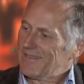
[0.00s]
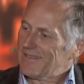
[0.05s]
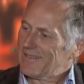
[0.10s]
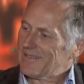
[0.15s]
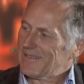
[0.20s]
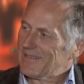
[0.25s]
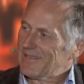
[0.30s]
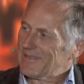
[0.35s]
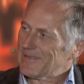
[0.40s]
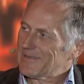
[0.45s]

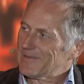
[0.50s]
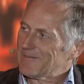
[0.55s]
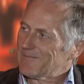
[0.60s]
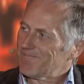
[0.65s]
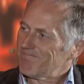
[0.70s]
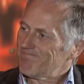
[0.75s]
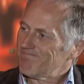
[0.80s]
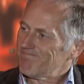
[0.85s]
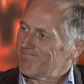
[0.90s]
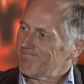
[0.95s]
uh,
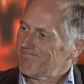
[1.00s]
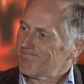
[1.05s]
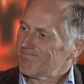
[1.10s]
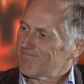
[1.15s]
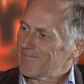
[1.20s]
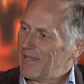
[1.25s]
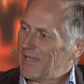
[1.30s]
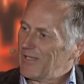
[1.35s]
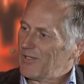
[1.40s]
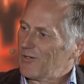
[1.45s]

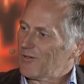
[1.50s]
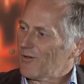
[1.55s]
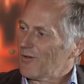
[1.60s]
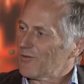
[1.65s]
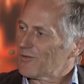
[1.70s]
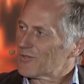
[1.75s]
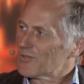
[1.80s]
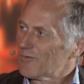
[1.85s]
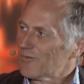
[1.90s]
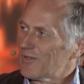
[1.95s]
in your
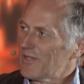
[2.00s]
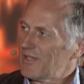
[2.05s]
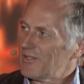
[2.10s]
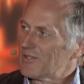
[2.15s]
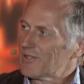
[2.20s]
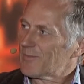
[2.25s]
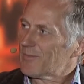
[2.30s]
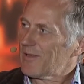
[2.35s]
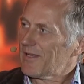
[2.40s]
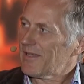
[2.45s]
own
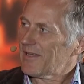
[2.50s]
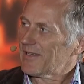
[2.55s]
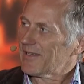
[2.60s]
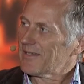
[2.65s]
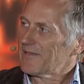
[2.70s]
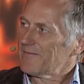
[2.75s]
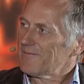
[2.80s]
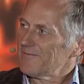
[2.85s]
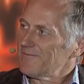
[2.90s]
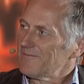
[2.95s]
strategic planning?